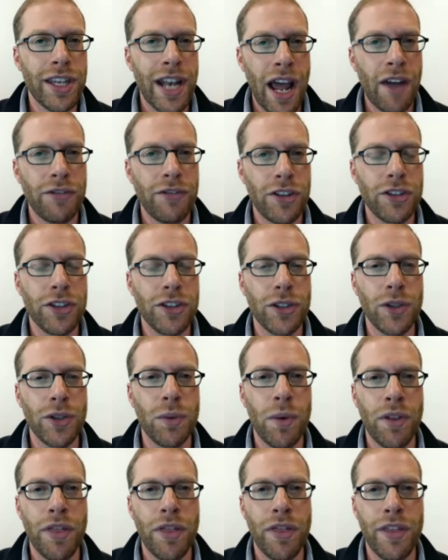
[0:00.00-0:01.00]
have to do
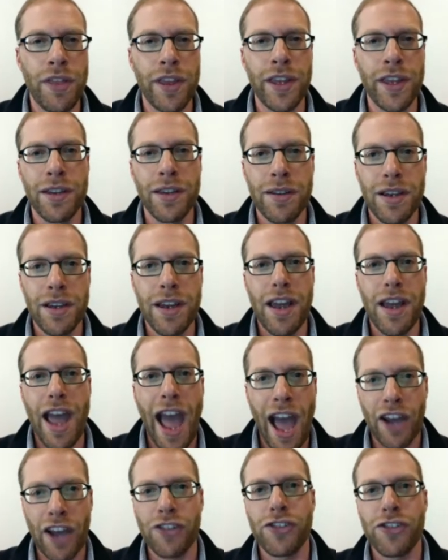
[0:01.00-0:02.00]
with the
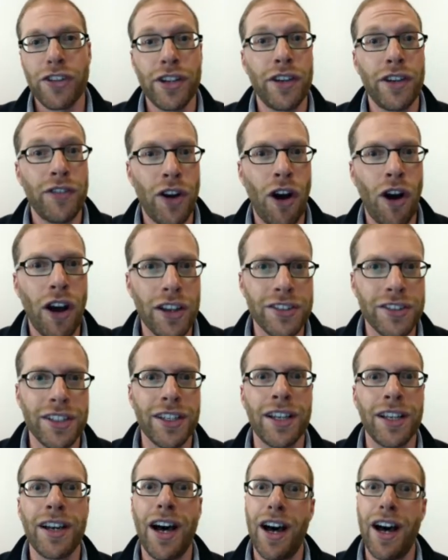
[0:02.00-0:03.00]
action of
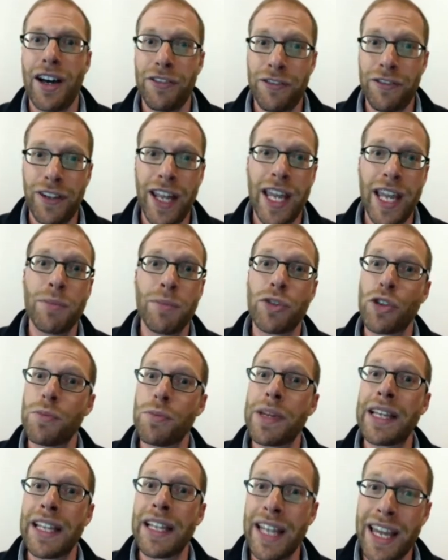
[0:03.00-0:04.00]
causing a flame to
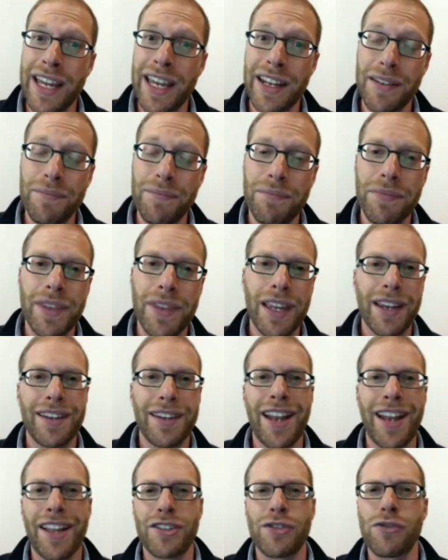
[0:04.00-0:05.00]
be lit,
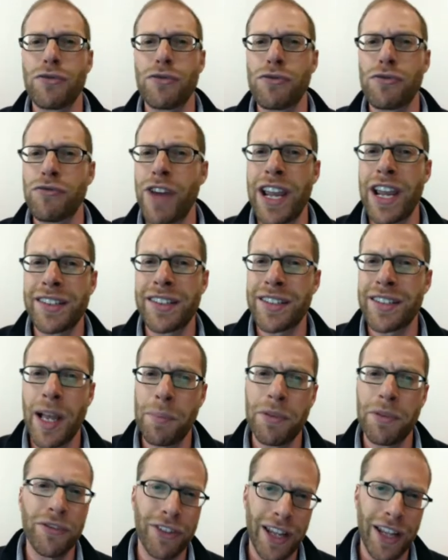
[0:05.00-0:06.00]
not to raise up
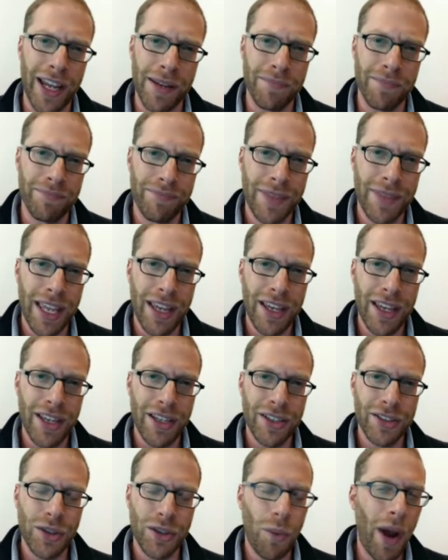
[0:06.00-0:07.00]
a flame.
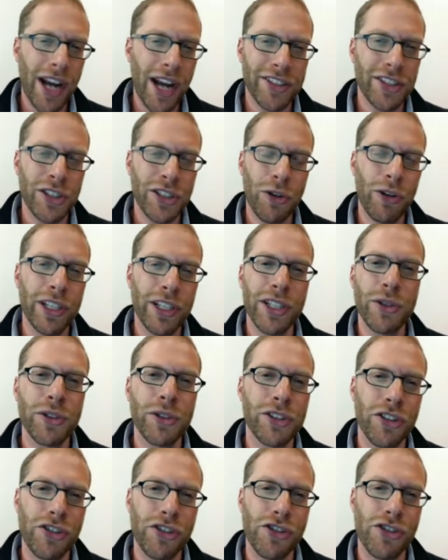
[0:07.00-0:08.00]
So why does the Torah
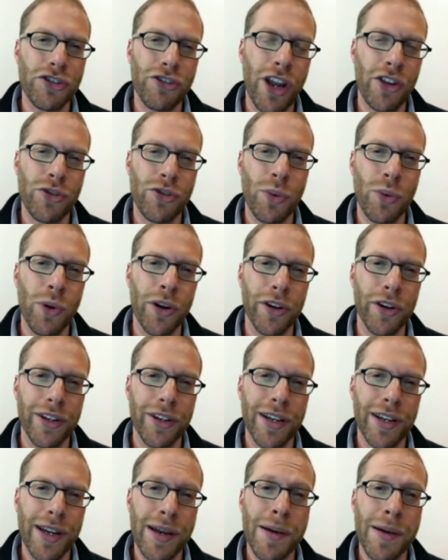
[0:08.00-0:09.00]
use such a strange word,
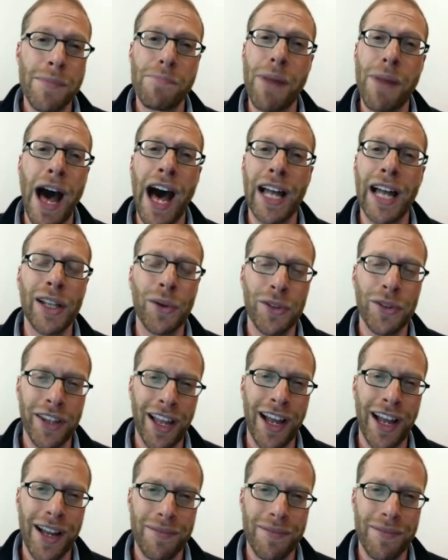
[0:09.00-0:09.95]
ba'alotcha?